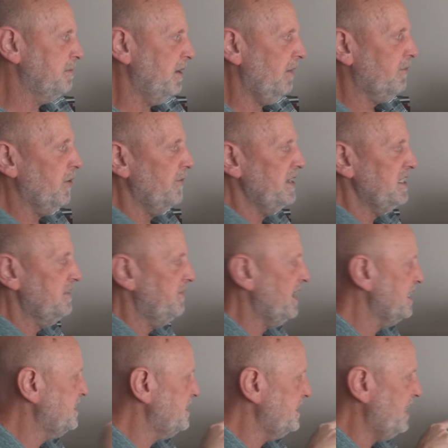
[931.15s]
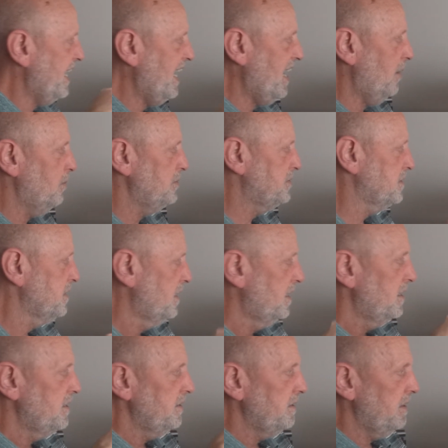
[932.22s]
But I've got these facing outwards,
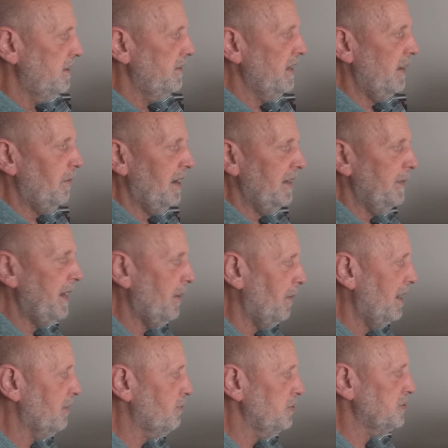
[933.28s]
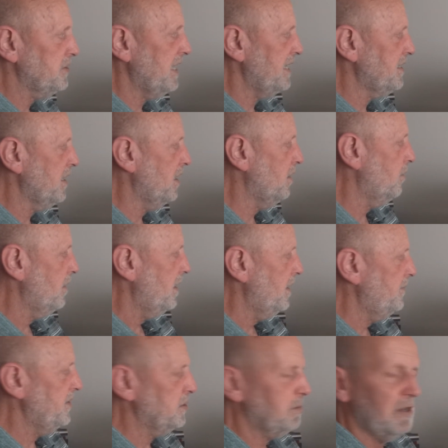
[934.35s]
that way and that way across that dial.
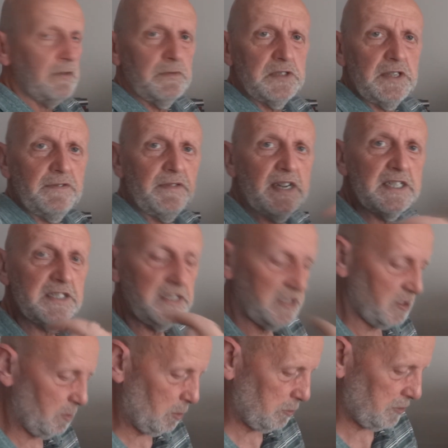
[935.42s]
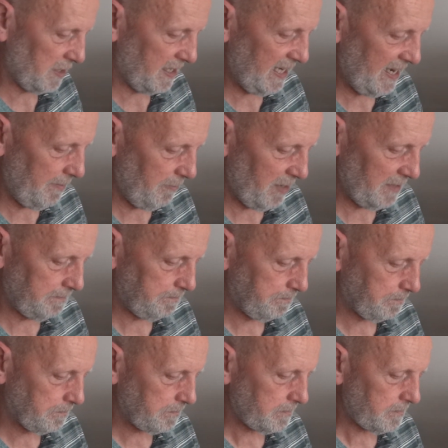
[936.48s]
This one obviously facing towards the camera.
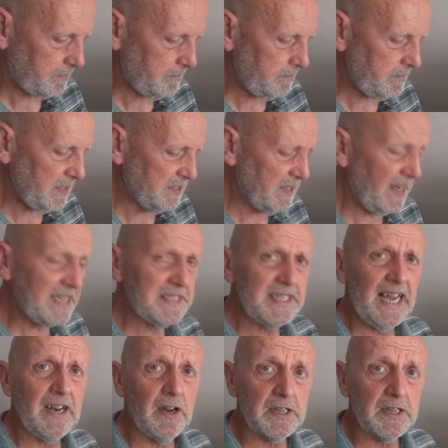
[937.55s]
So that's that.